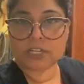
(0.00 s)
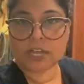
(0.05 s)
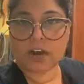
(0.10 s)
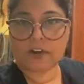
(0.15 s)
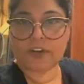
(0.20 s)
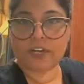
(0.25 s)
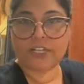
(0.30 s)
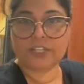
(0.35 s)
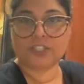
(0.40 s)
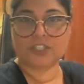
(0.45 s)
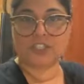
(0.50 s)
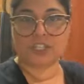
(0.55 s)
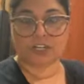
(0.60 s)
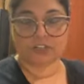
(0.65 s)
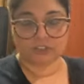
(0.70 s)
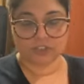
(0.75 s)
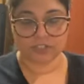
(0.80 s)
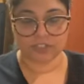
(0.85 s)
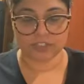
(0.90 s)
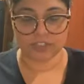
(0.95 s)
curry in
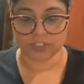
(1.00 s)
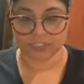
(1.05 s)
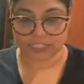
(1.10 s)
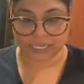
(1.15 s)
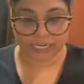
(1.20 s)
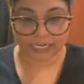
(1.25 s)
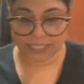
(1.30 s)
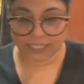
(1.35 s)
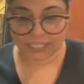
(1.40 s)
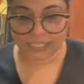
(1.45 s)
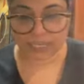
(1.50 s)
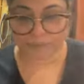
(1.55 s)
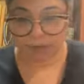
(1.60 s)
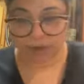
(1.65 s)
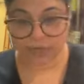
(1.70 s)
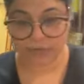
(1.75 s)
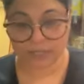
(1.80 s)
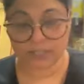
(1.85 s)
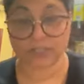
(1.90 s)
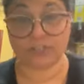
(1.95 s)
general, just anything
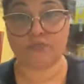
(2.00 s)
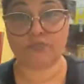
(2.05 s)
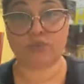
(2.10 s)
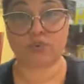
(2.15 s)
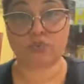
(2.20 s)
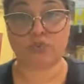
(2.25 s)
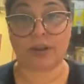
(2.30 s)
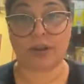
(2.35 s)
about Indian food.